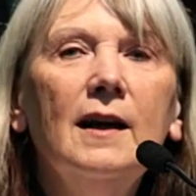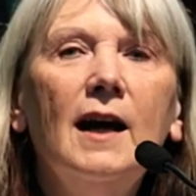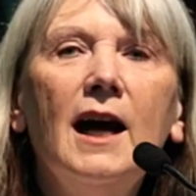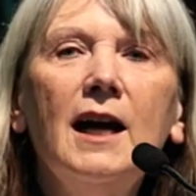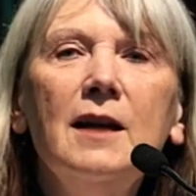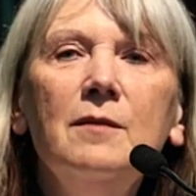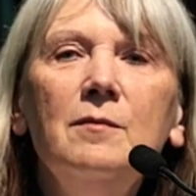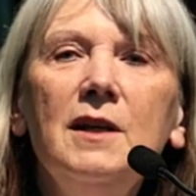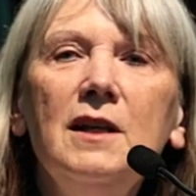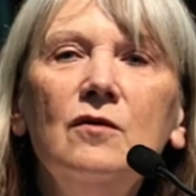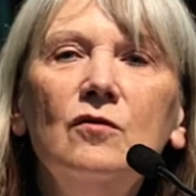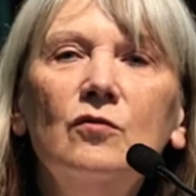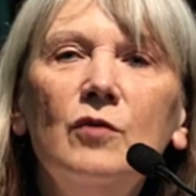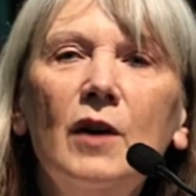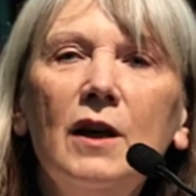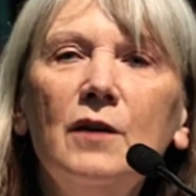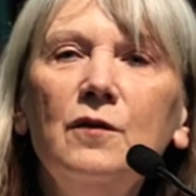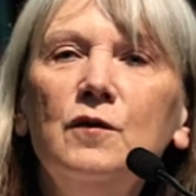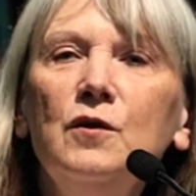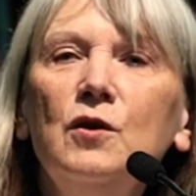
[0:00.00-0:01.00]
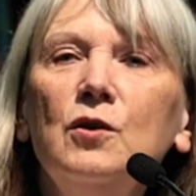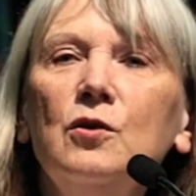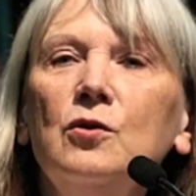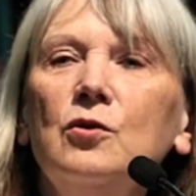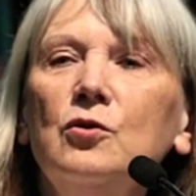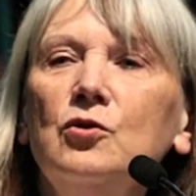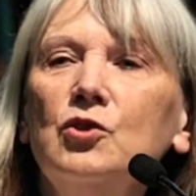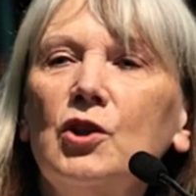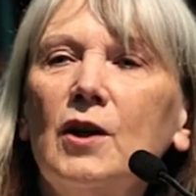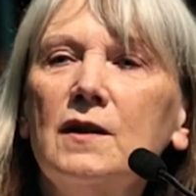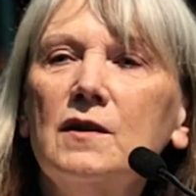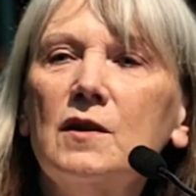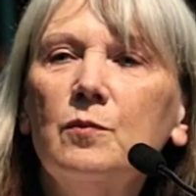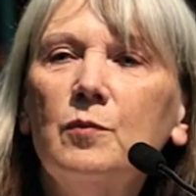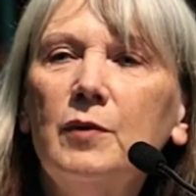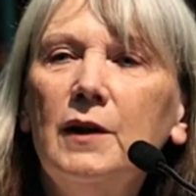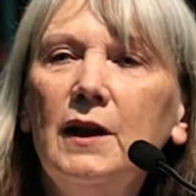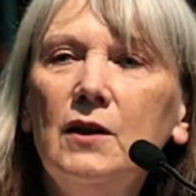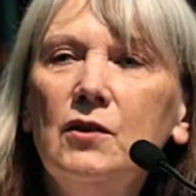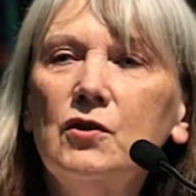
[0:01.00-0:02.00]
I mean refuge as a
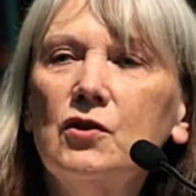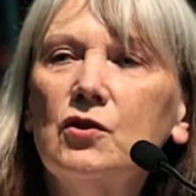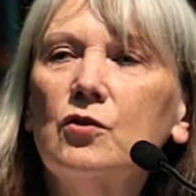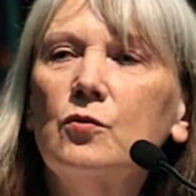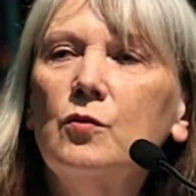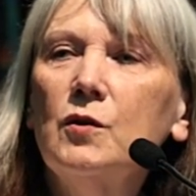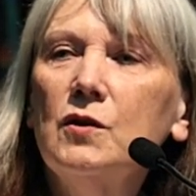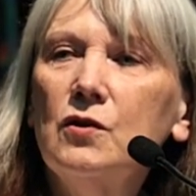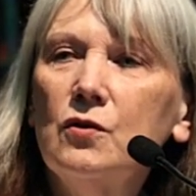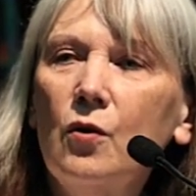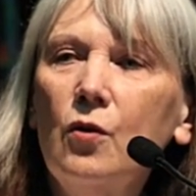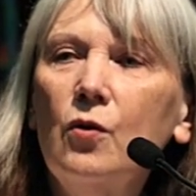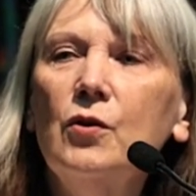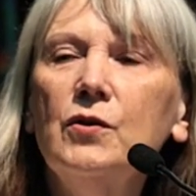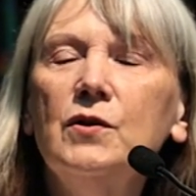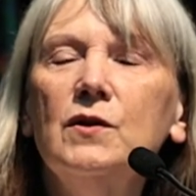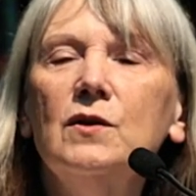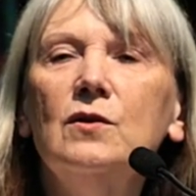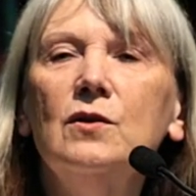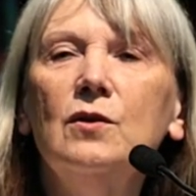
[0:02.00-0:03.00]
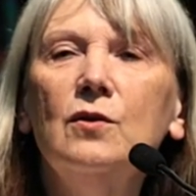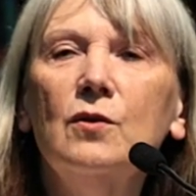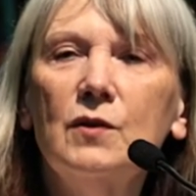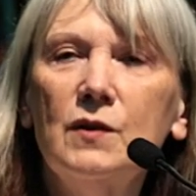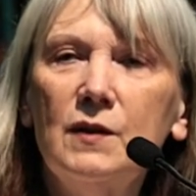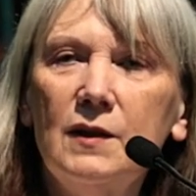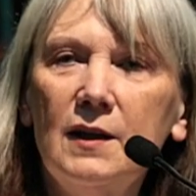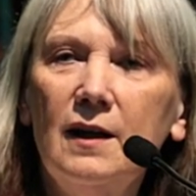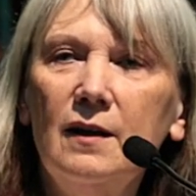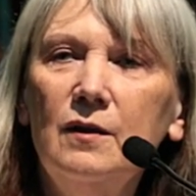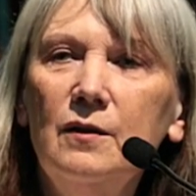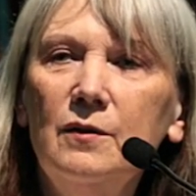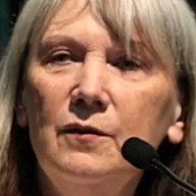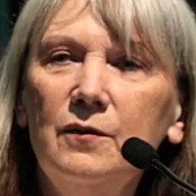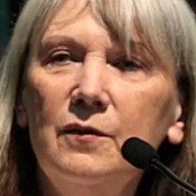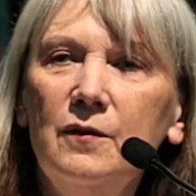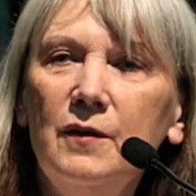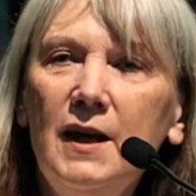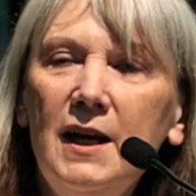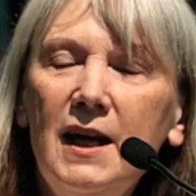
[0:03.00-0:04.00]
place to resource yourself
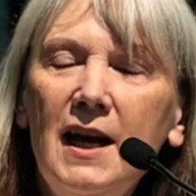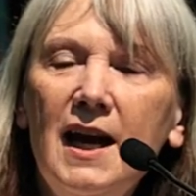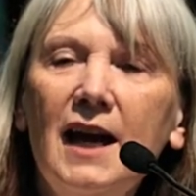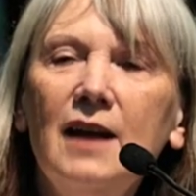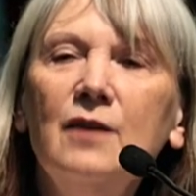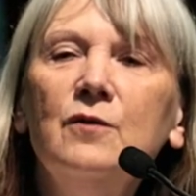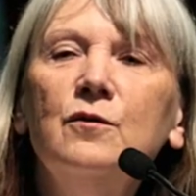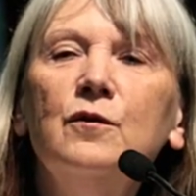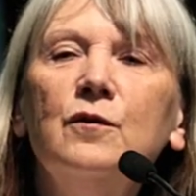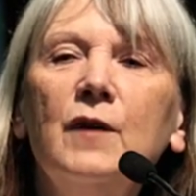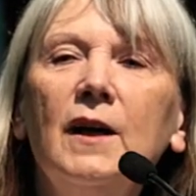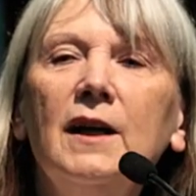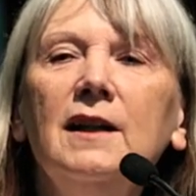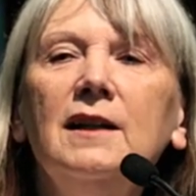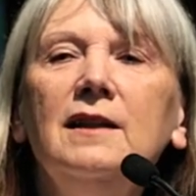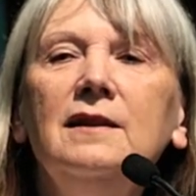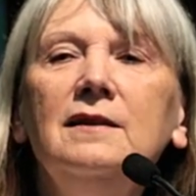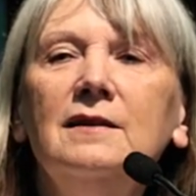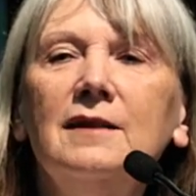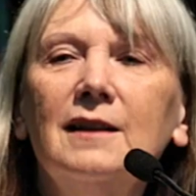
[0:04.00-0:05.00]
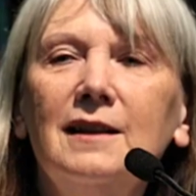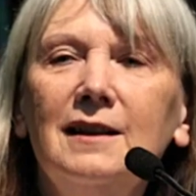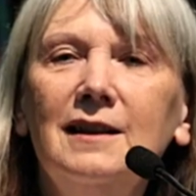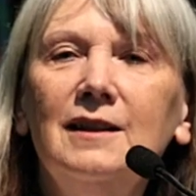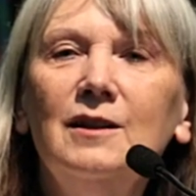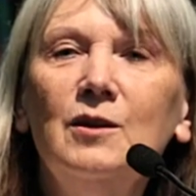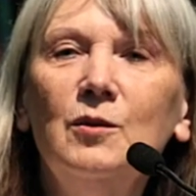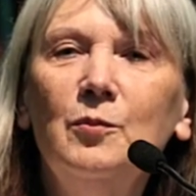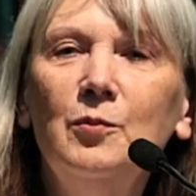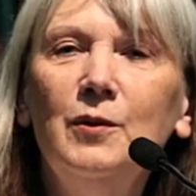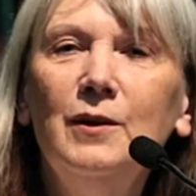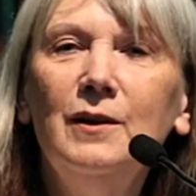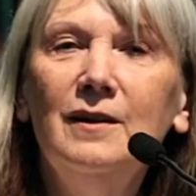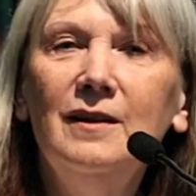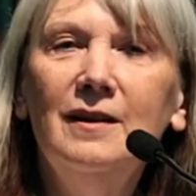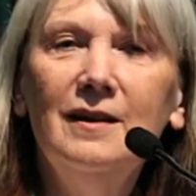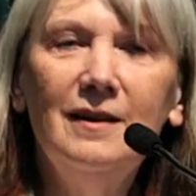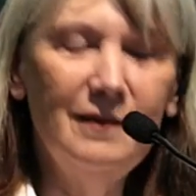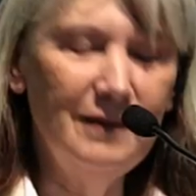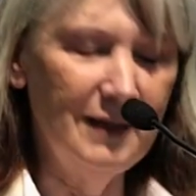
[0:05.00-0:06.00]
and find the help
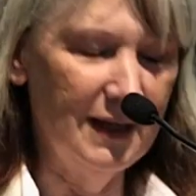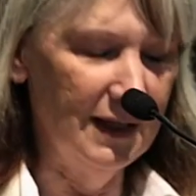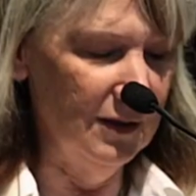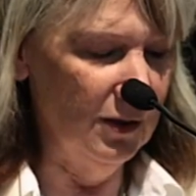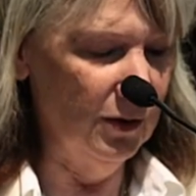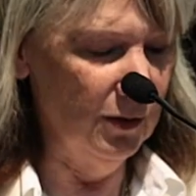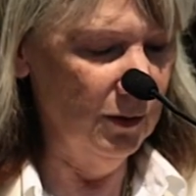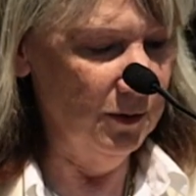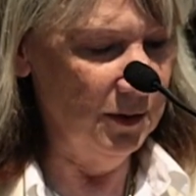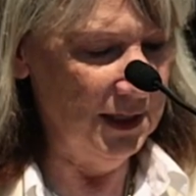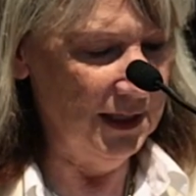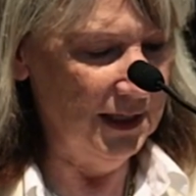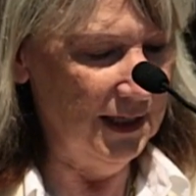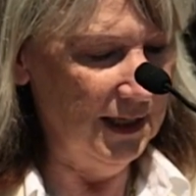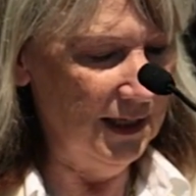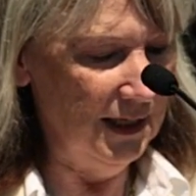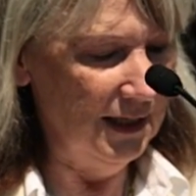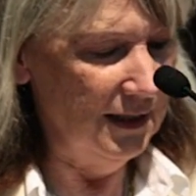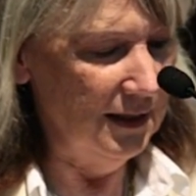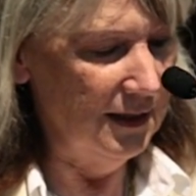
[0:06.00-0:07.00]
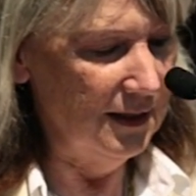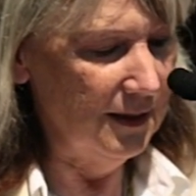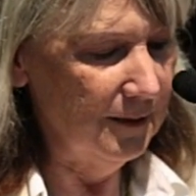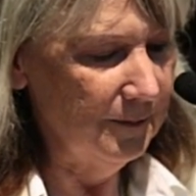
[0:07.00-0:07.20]
that you need.